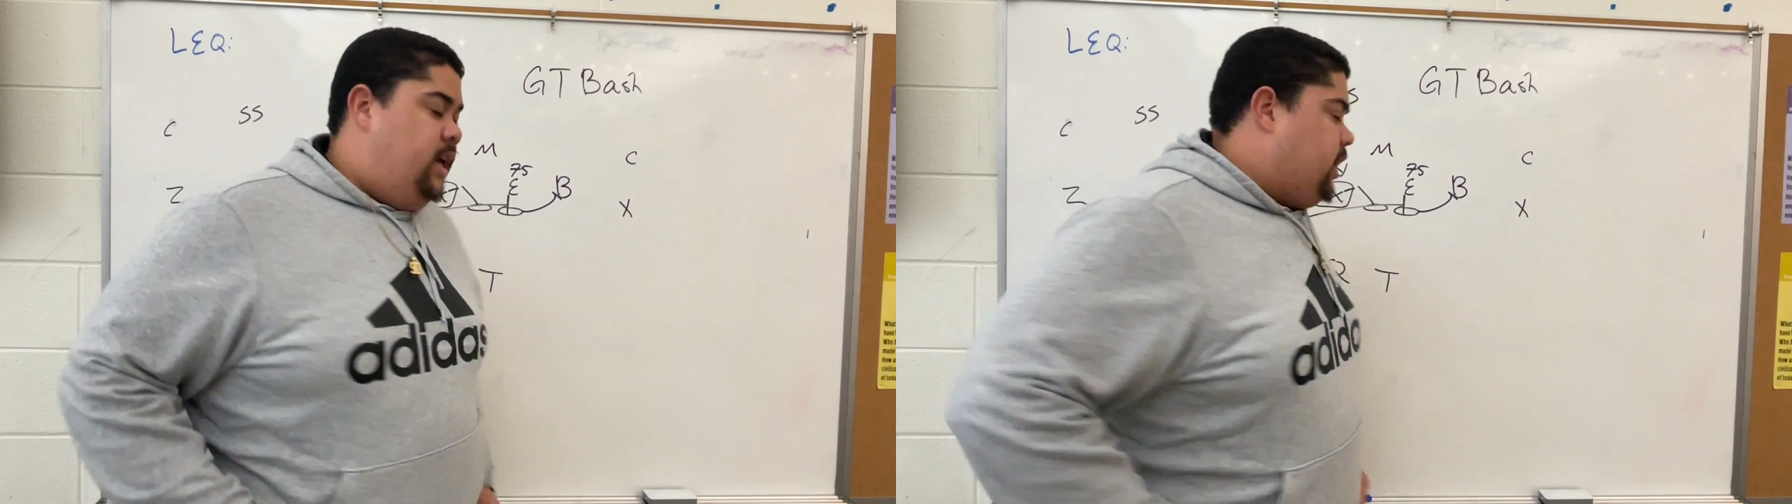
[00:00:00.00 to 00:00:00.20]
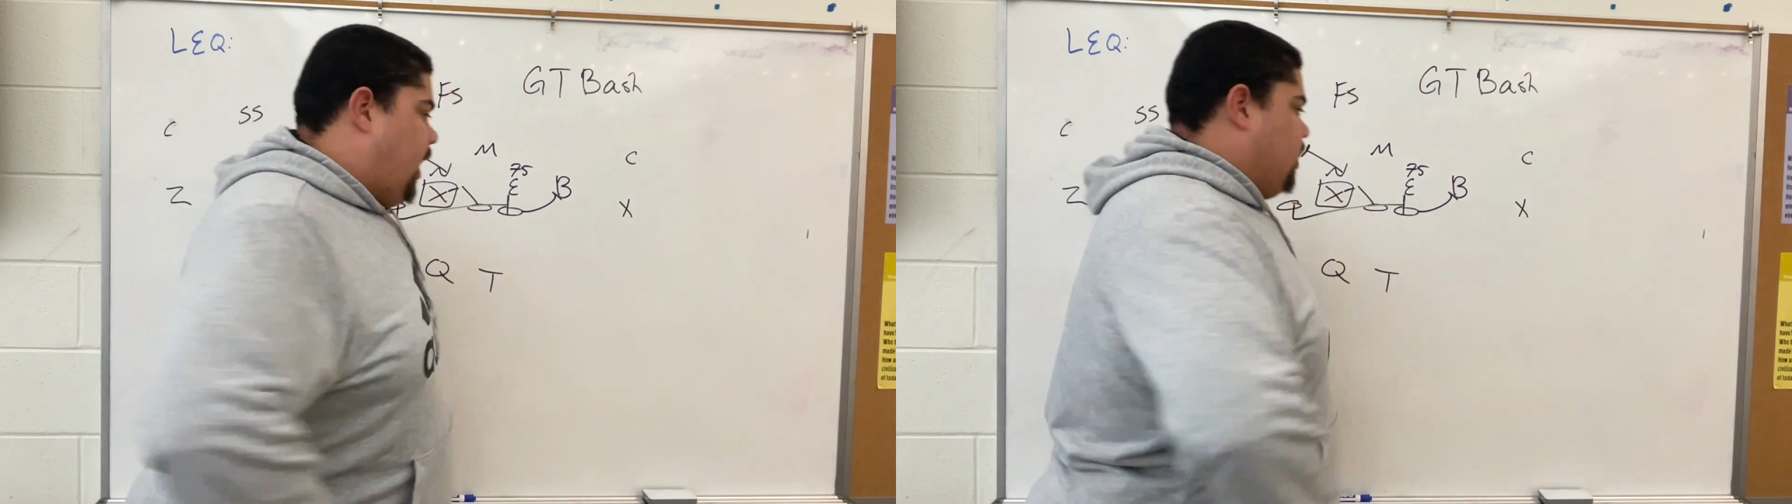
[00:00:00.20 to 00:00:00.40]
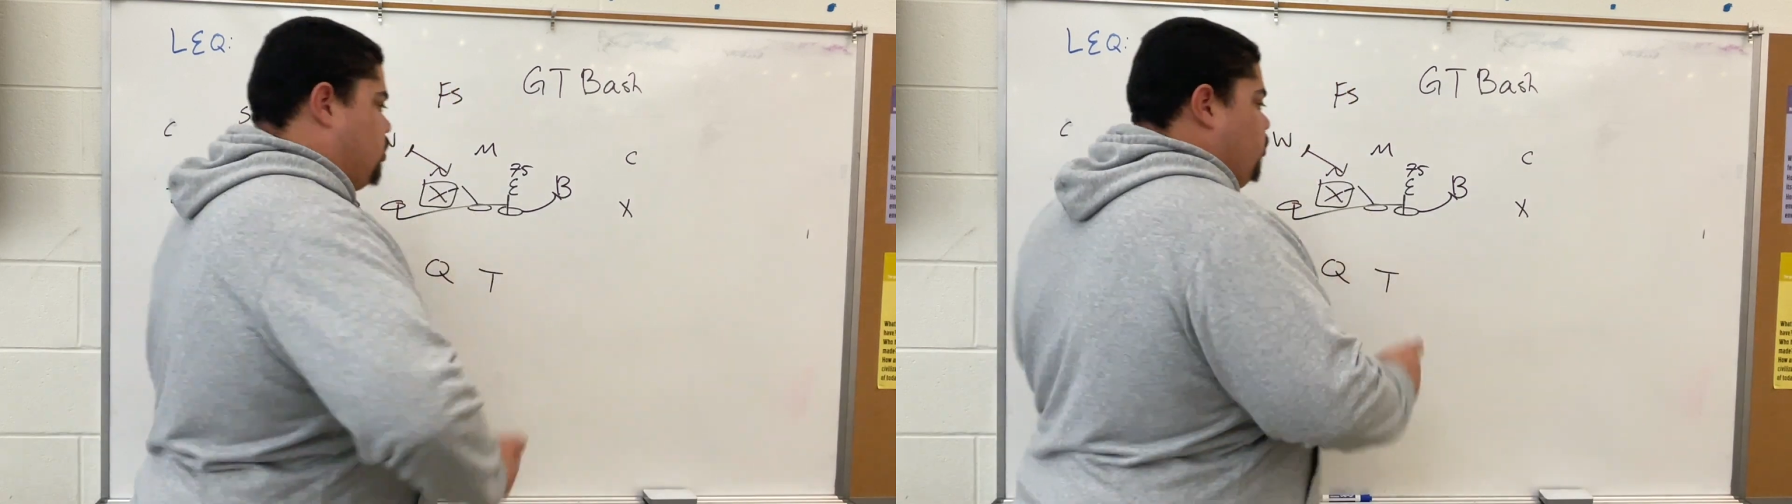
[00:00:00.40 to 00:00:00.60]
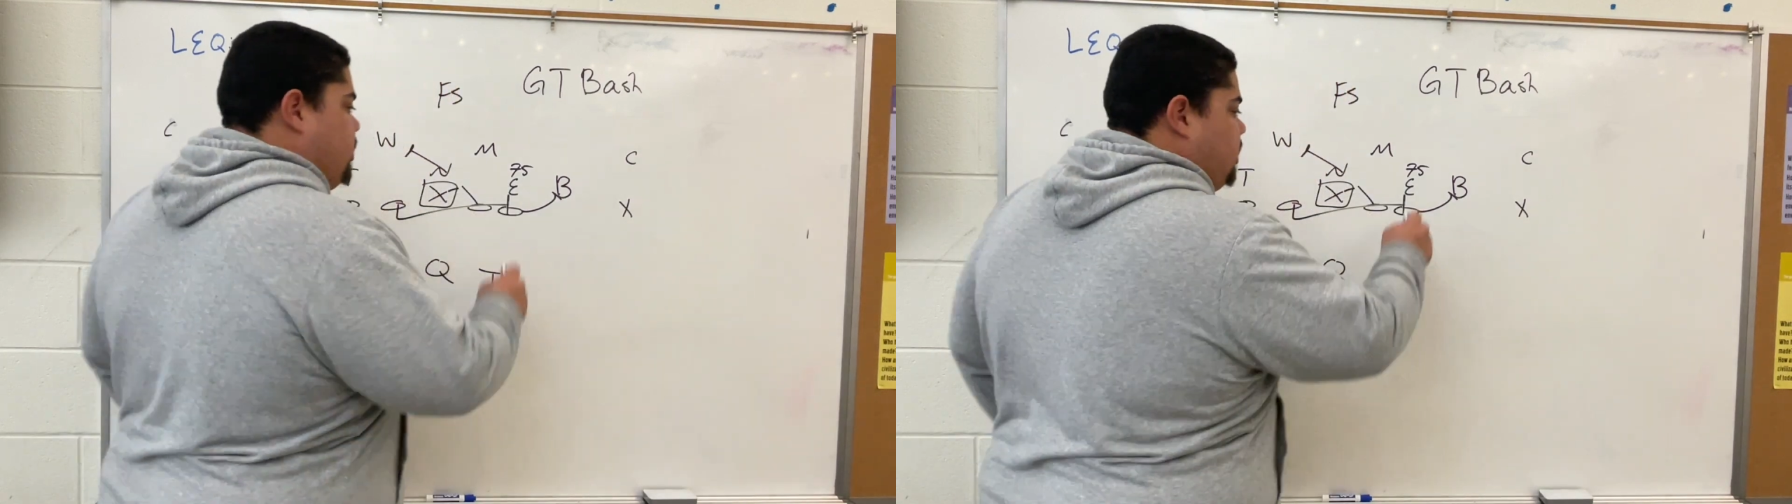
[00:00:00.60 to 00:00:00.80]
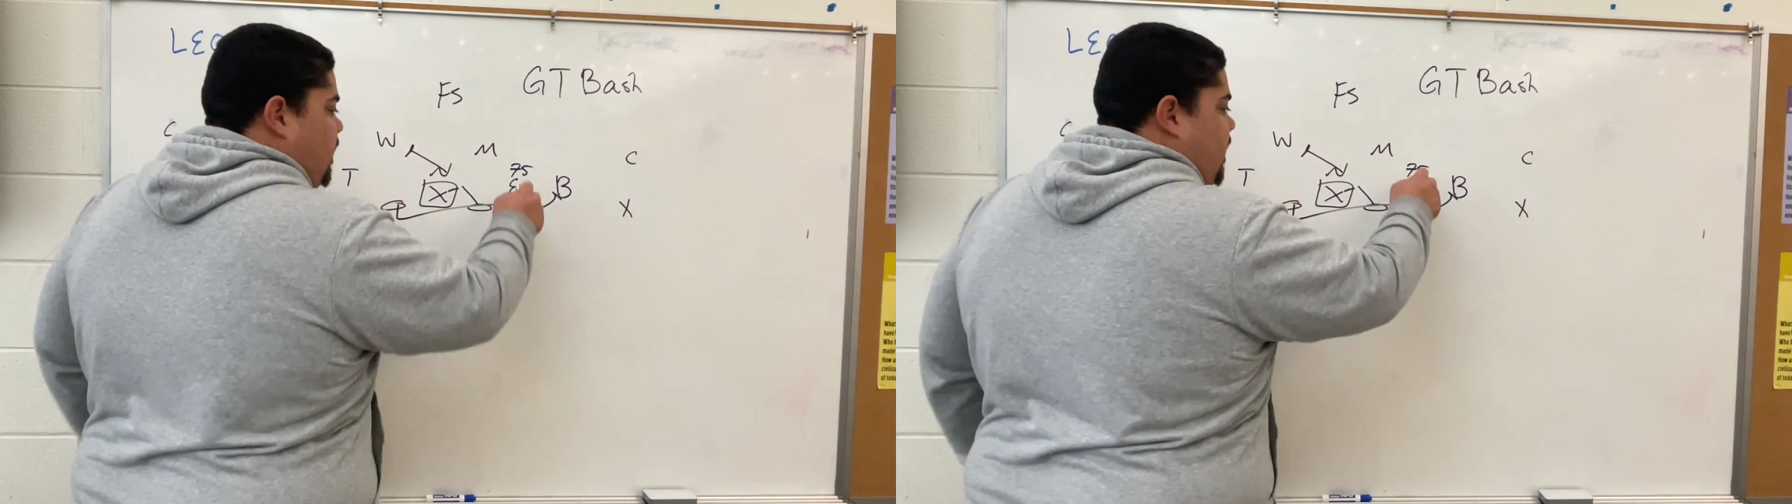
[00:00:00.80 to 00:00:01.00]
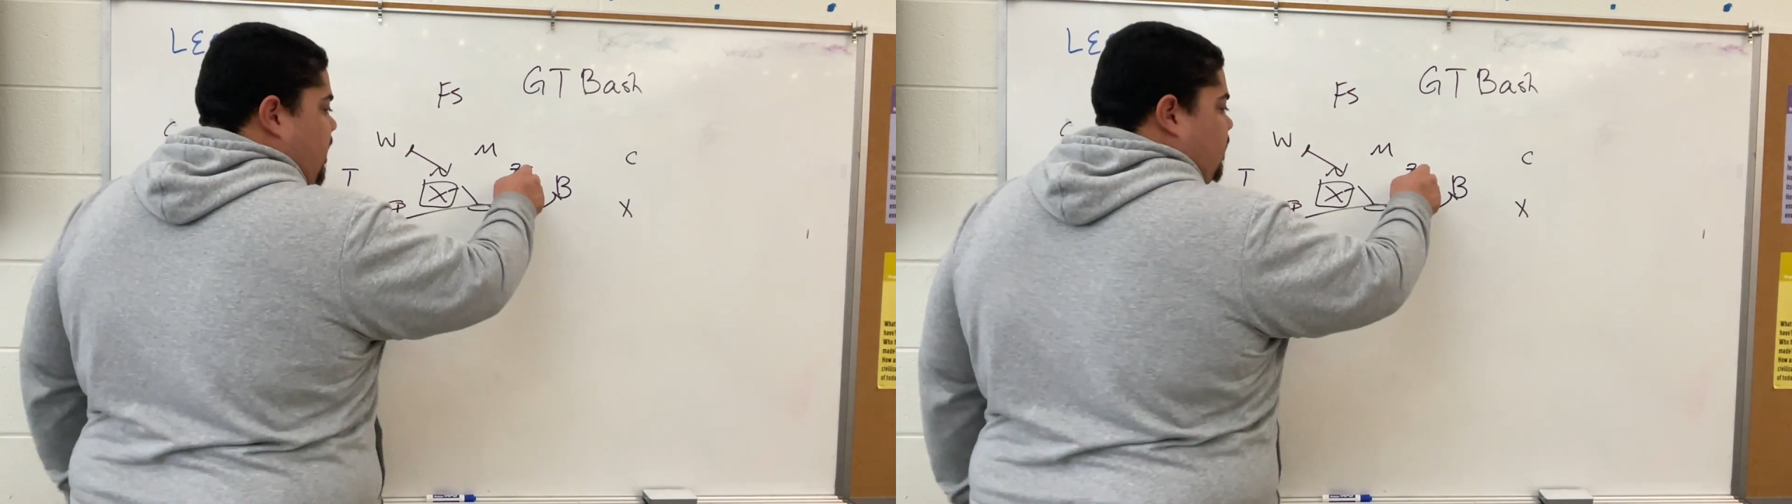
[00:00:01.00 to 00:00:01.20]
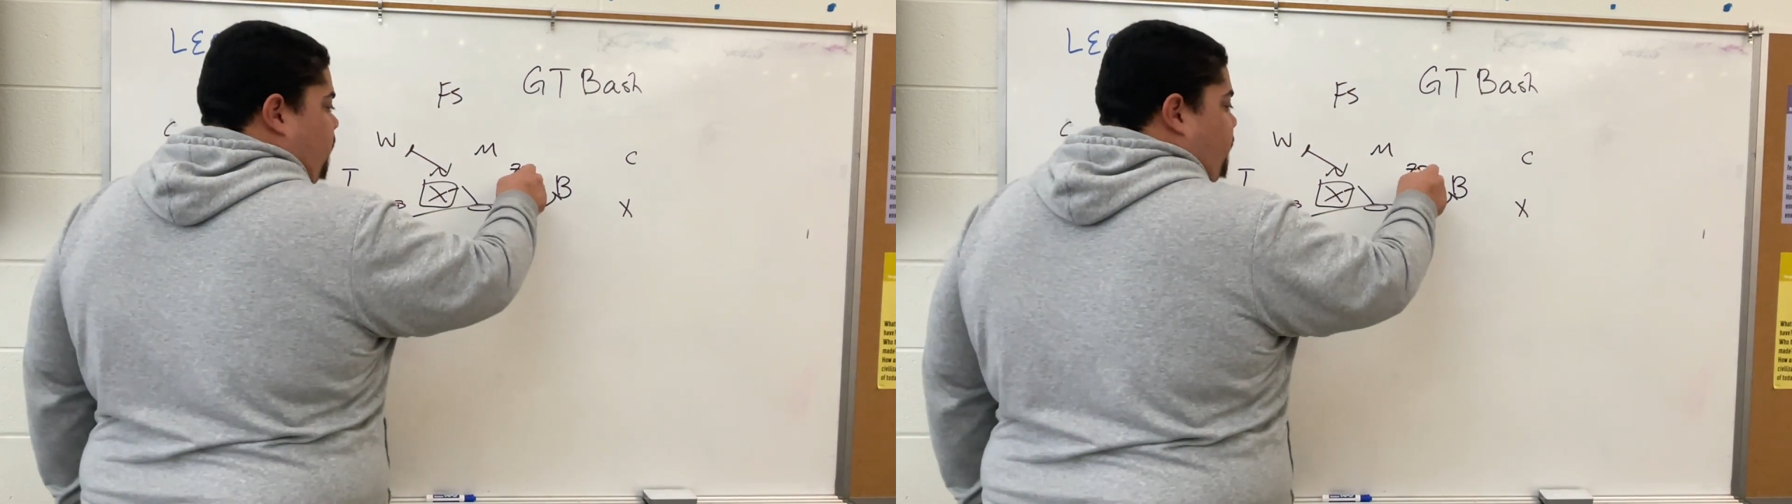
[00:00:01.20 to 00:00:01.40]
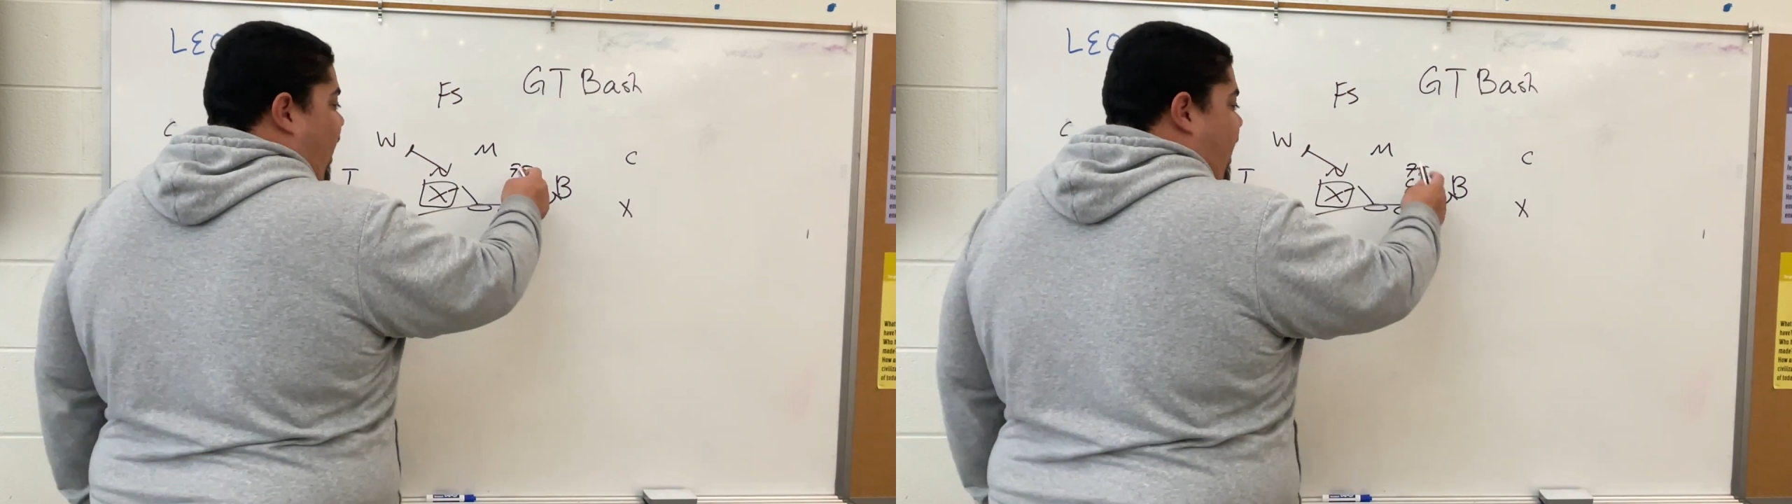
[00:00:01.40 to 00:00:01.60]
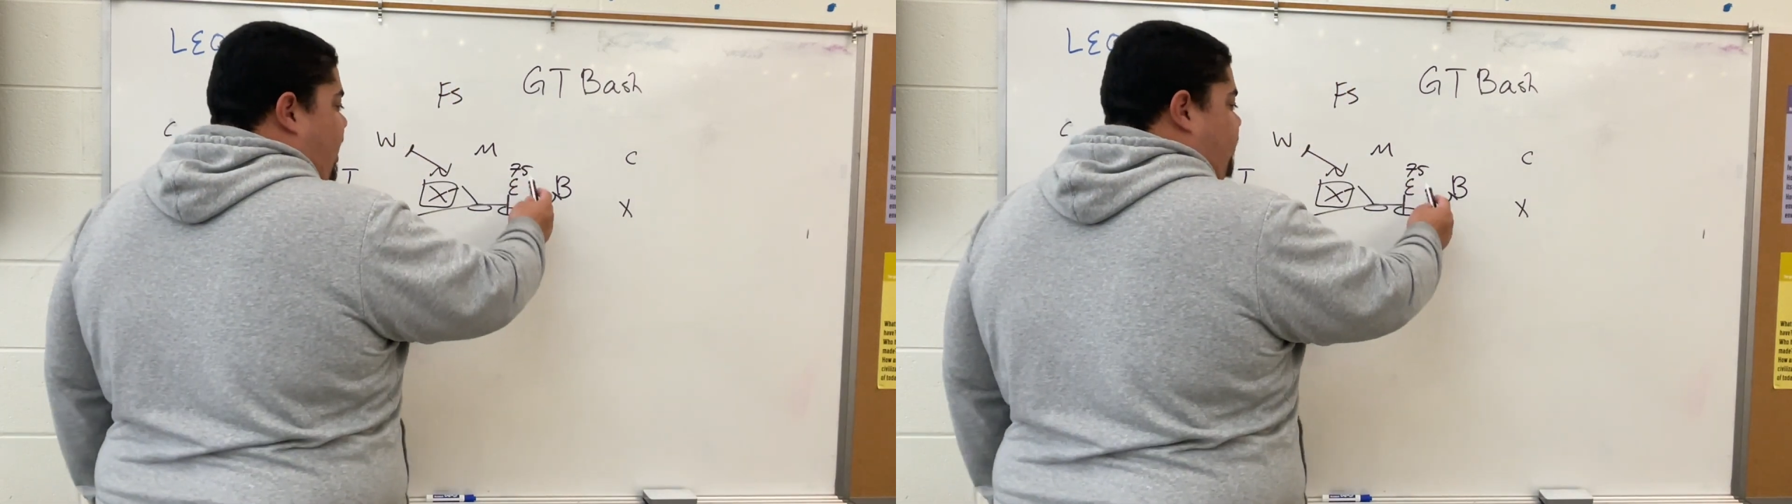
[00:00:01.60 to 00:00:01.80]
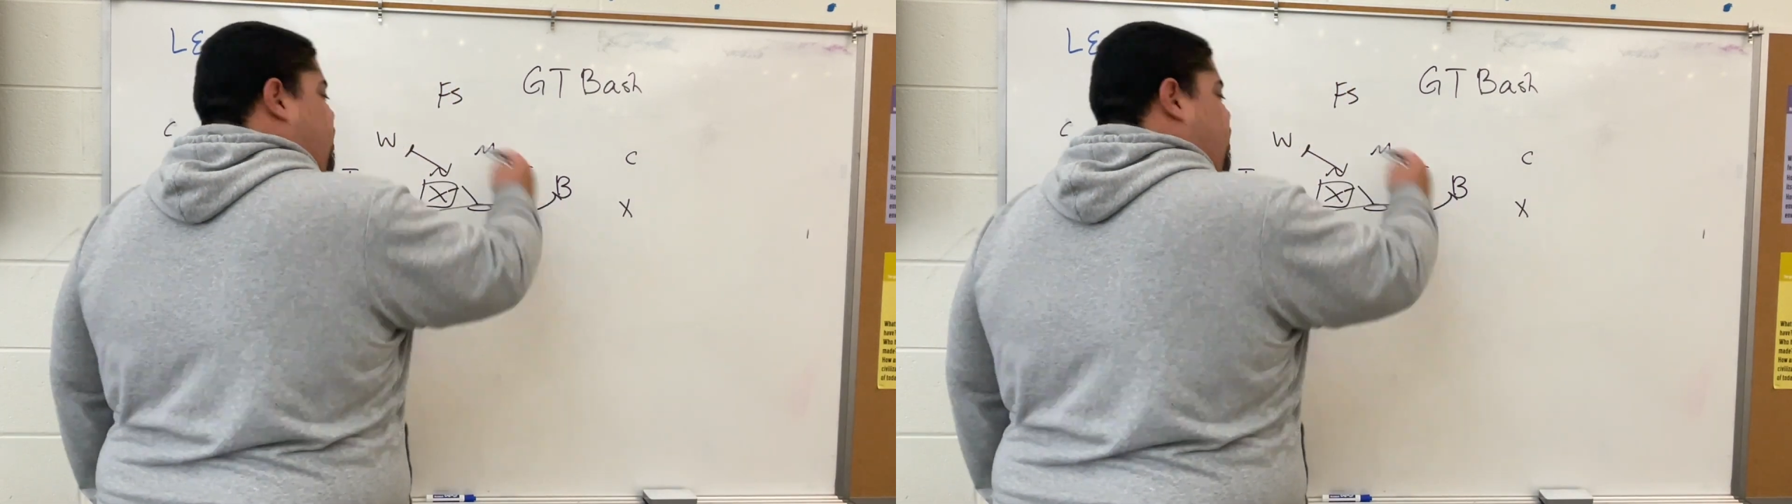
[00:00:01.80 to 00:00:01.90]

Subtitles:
Okay, there's no reason to hit the 5